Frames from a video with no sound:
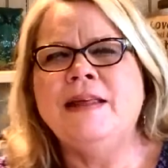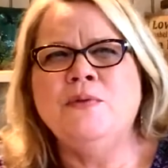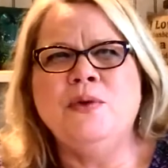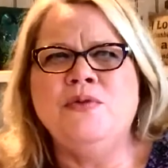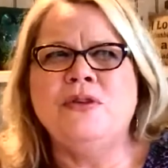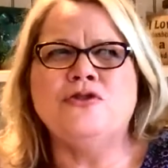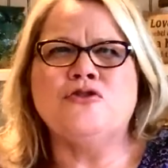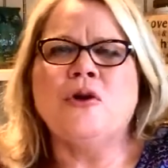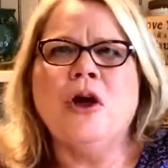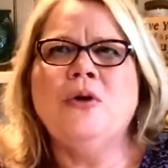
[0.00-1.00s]
I think we feel
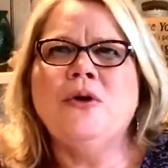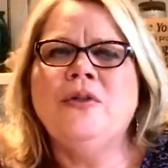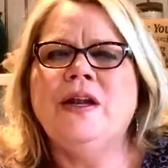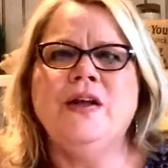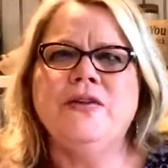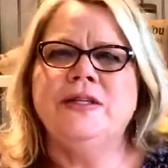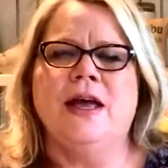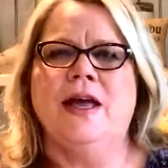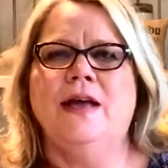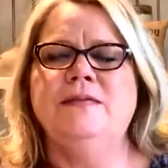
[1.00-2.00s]
stronger than other
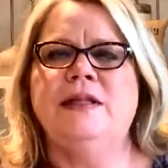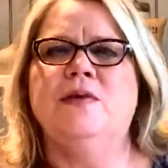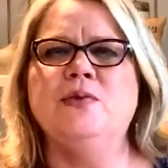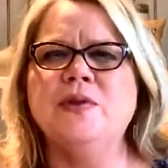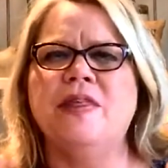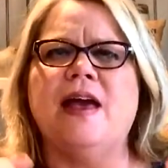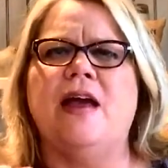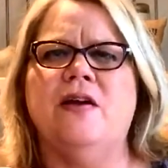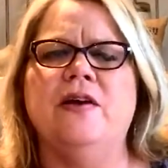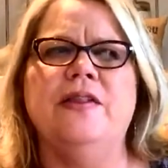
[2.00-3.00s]
times that we're there.